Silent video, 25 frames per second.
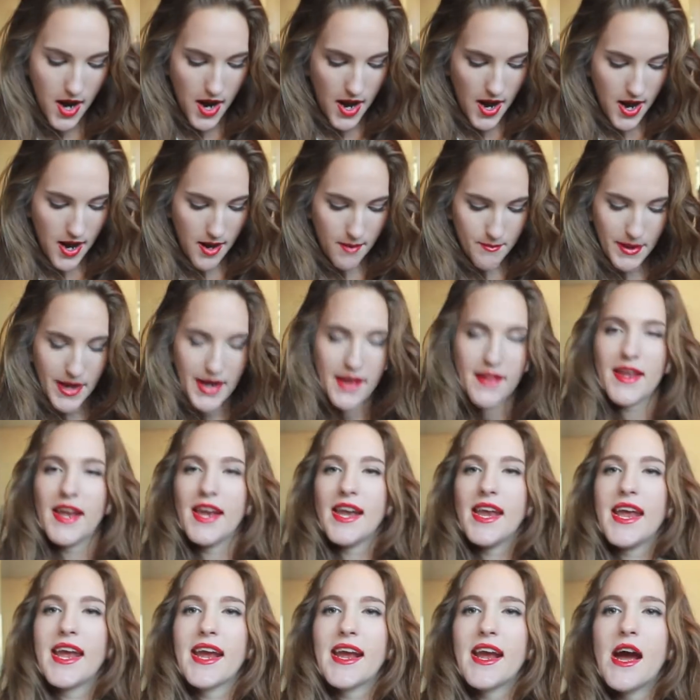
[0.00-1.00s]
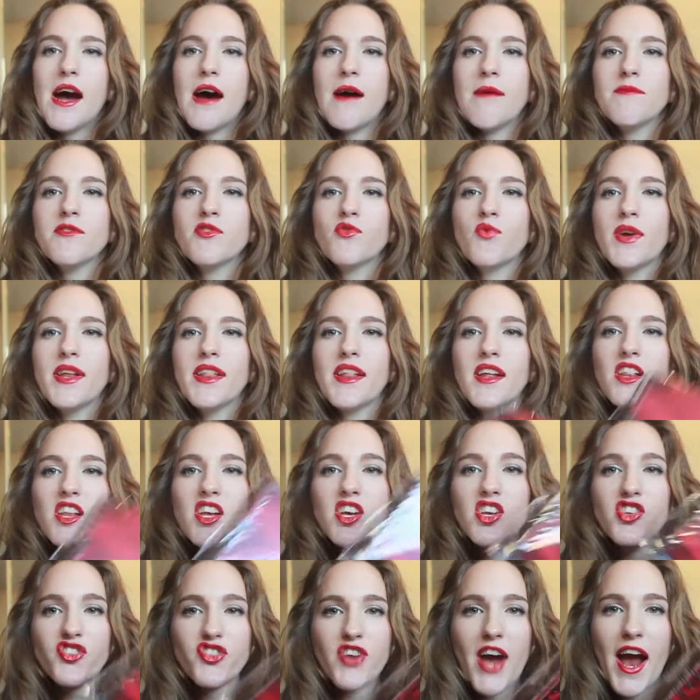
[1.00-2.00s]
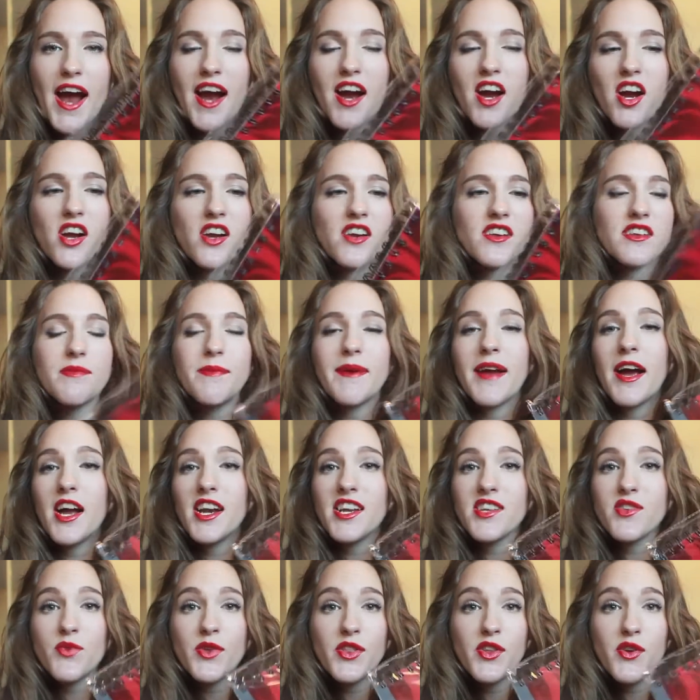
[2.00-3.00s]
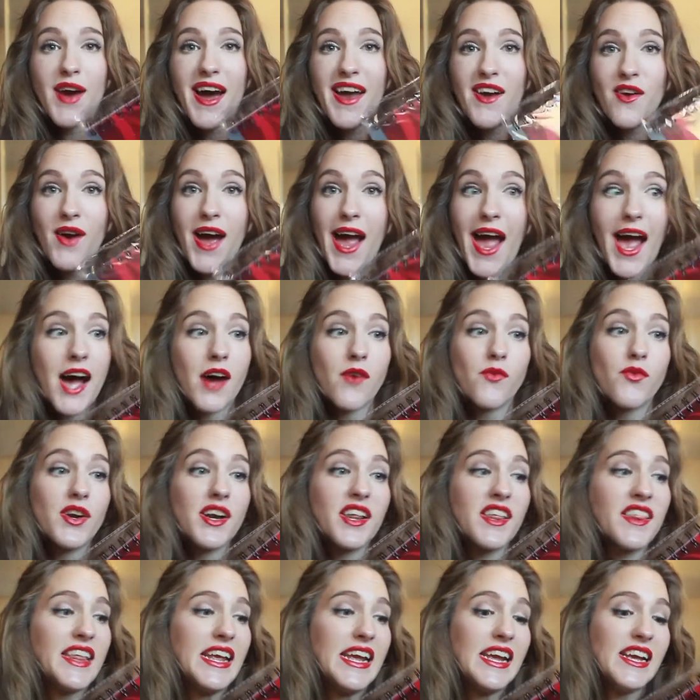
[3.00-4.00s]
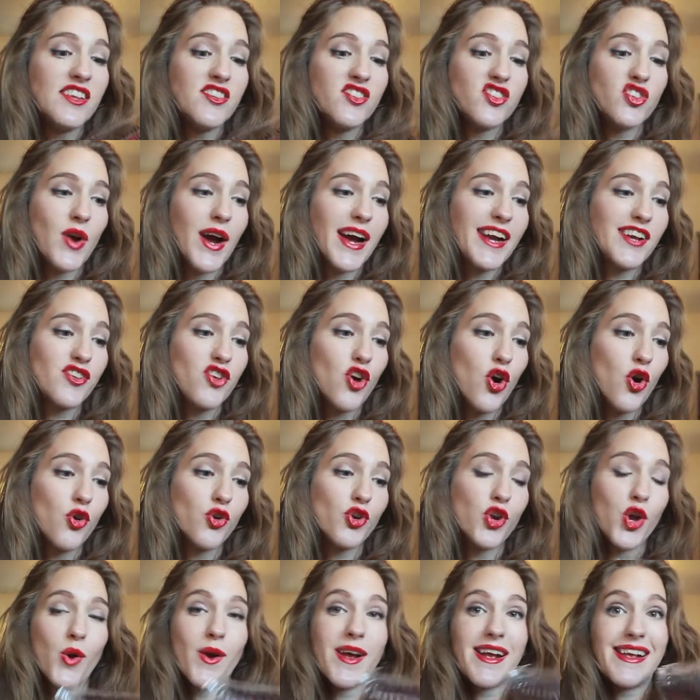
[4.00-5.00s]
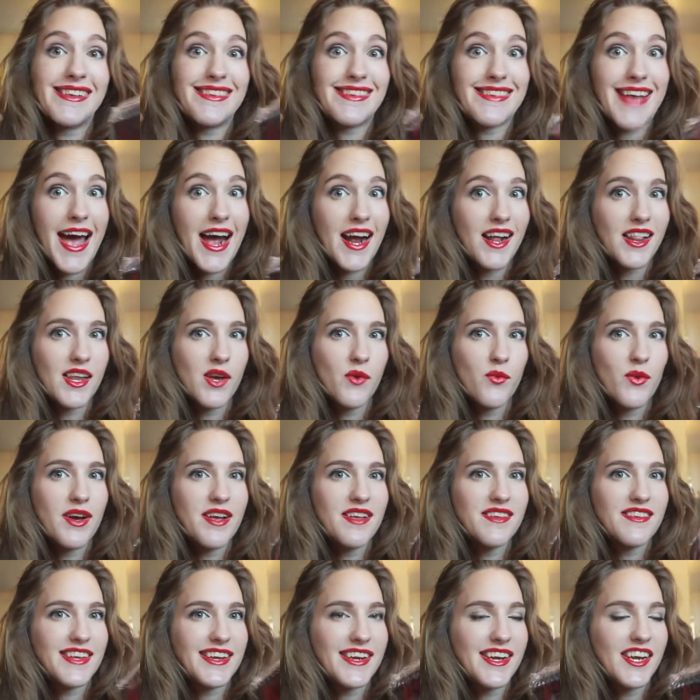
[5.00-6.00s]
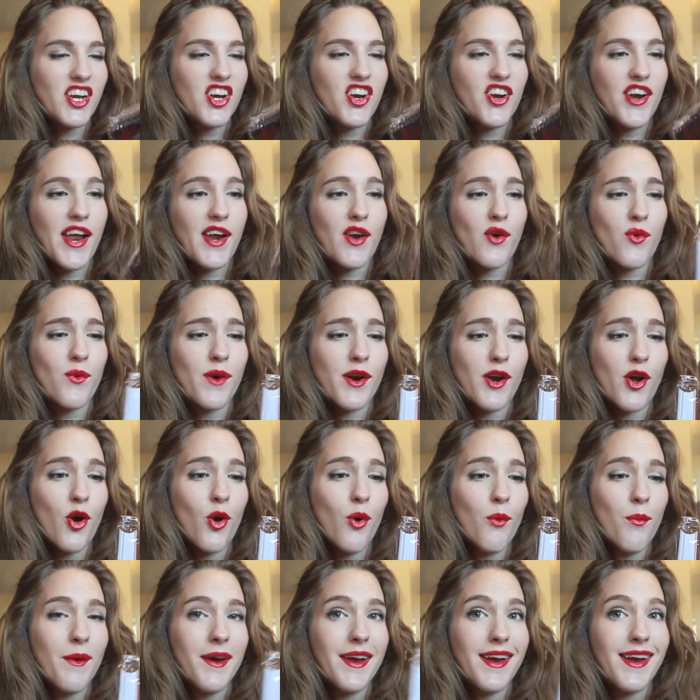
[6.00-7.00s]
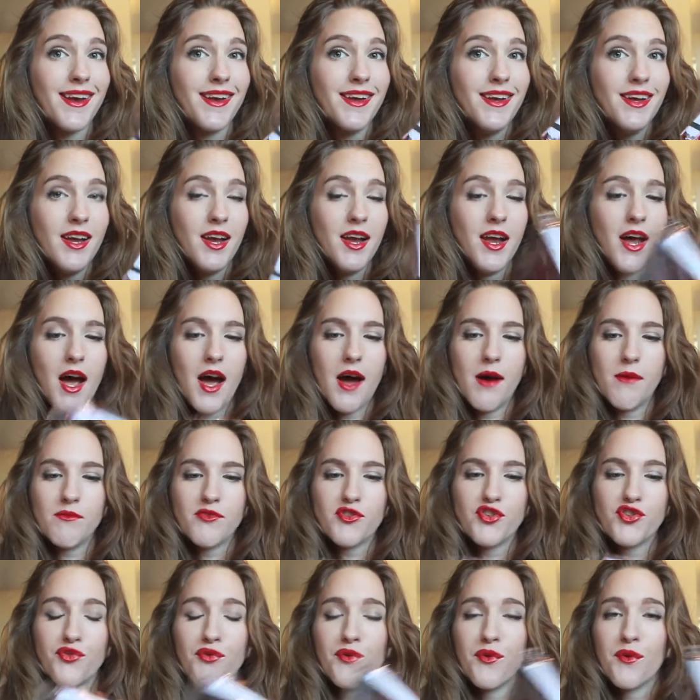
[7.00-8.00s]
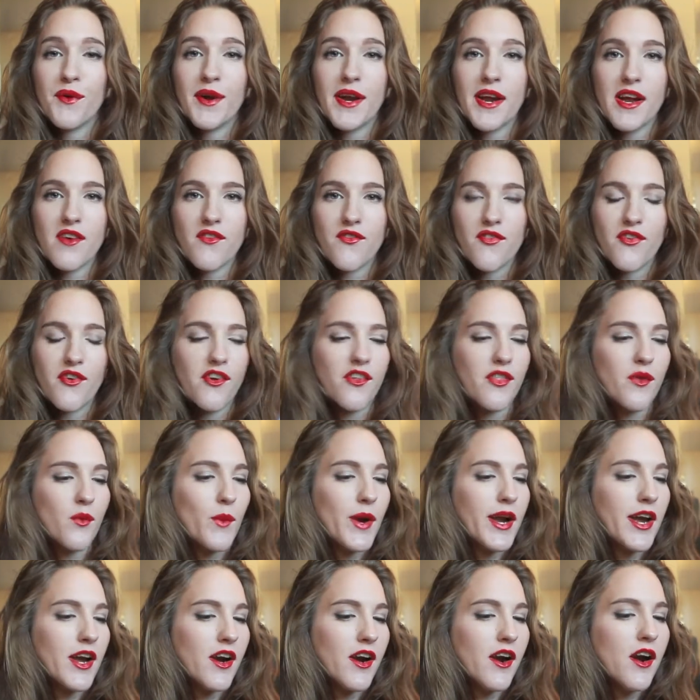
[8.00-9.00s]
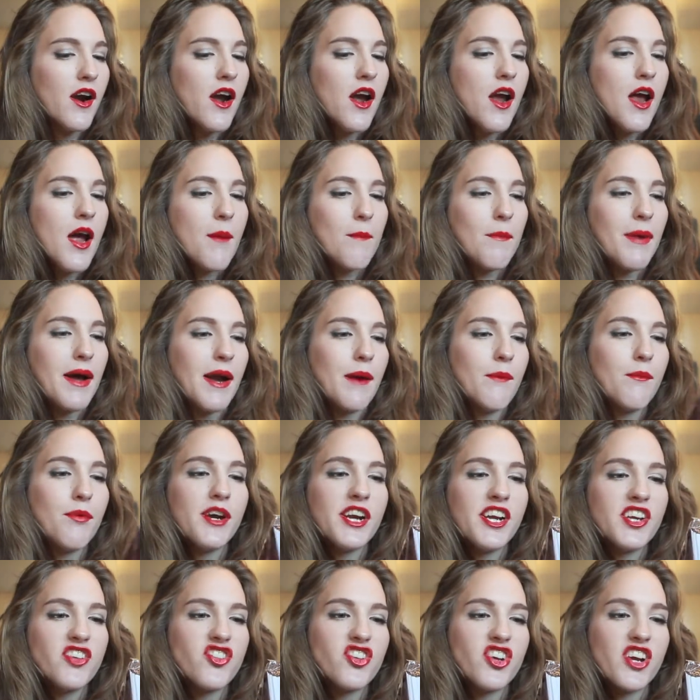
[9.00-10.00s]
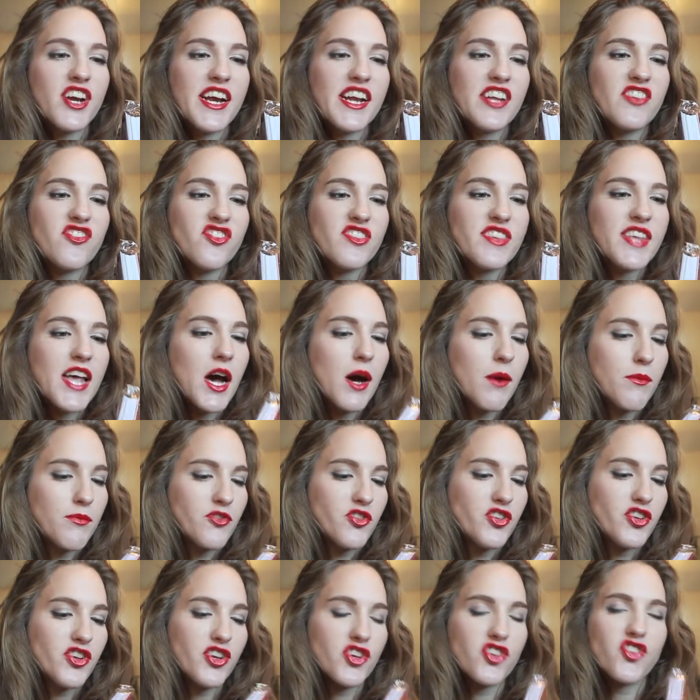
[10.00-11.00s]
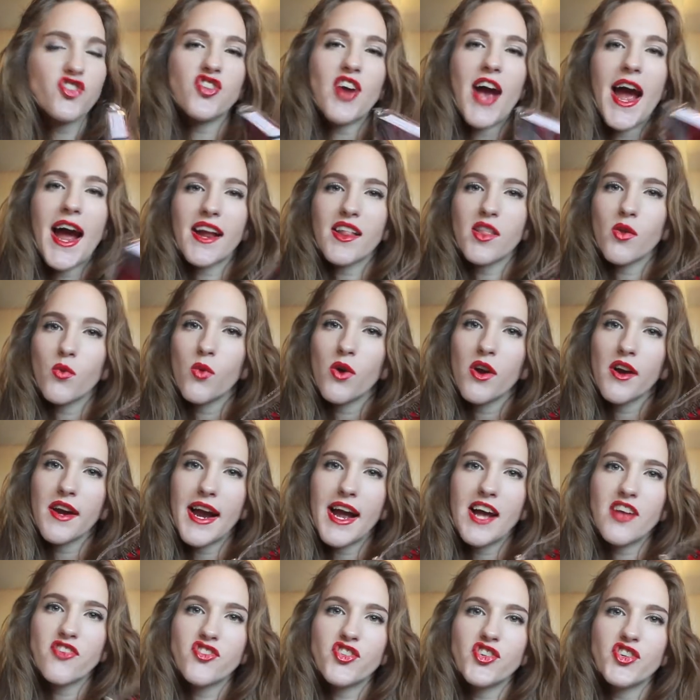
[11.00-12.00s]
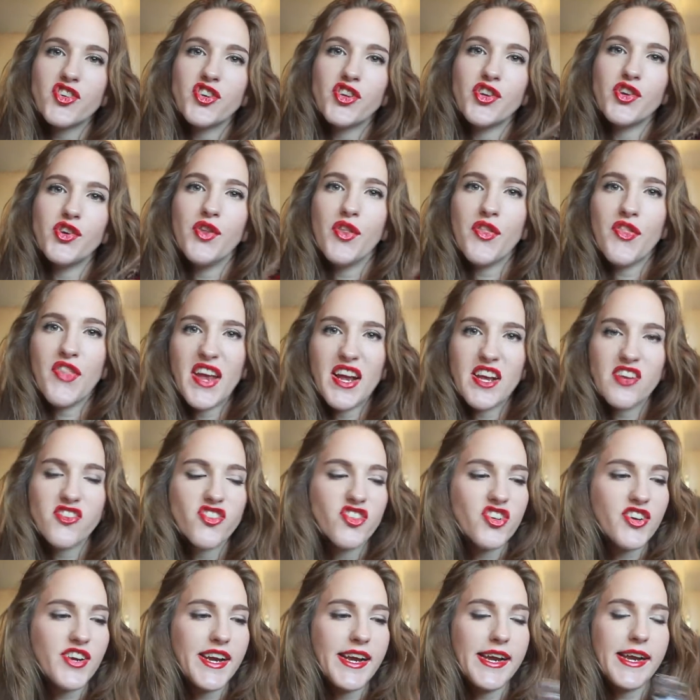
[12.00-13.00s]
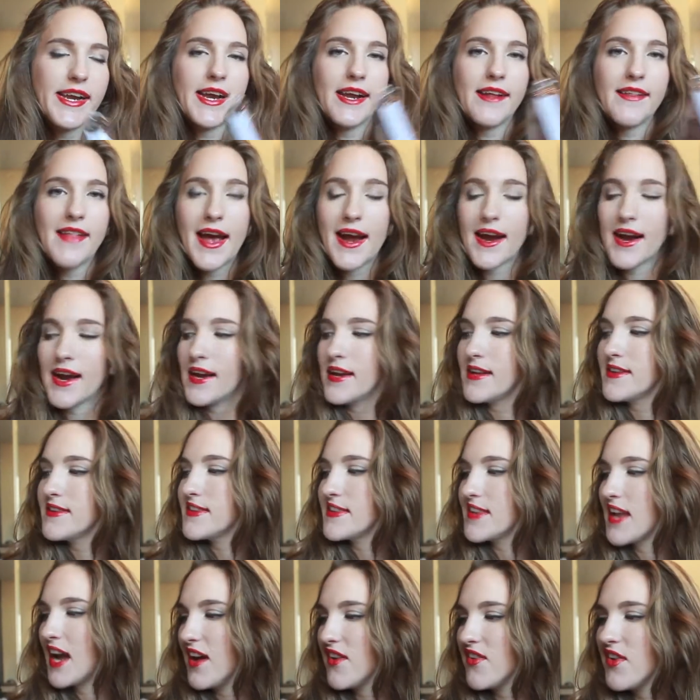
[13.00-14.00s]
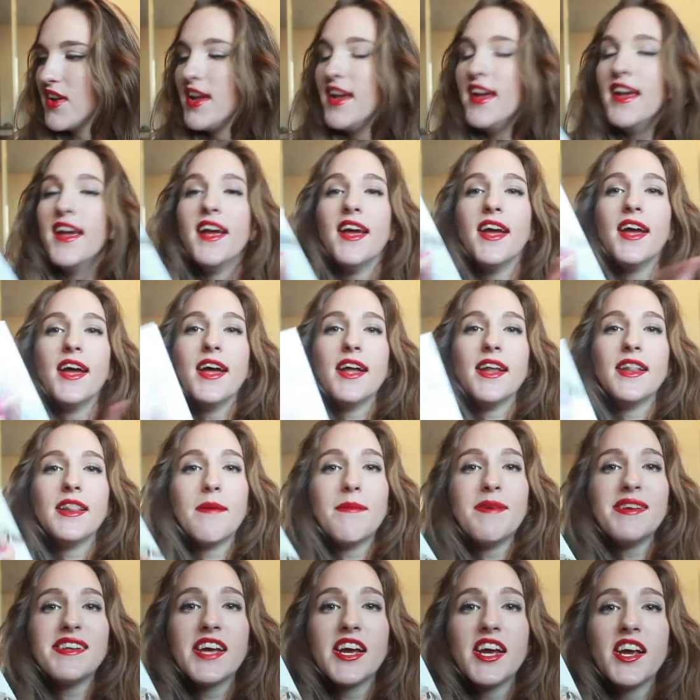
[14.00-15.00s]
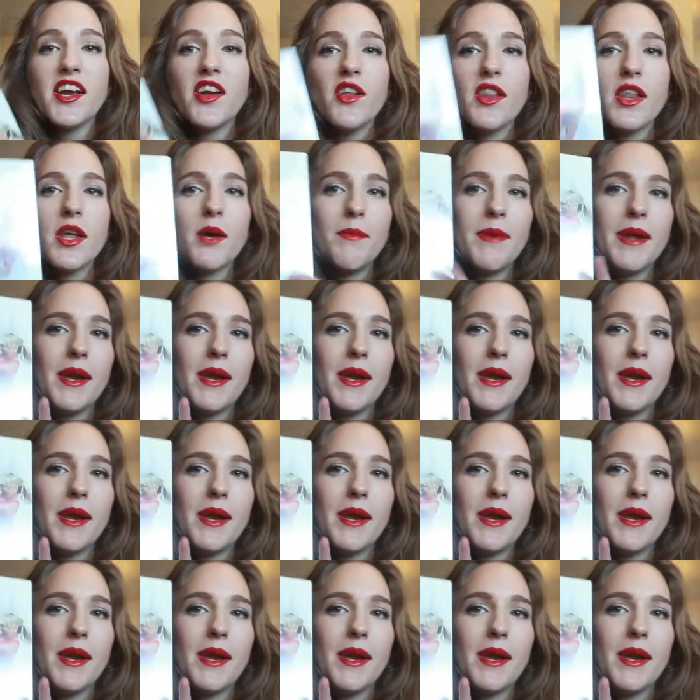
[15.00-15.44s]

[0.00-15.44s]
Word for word: um, and then it comes with a little tracker to be honest with you I don't have one of these so I don't know exactly what is in here and I don't want to open it um, to ruin it for the winner but I'm pretty sure it just helps you to track the workouts you do, the things you're eating, that kind of stuff. Let me tell you a little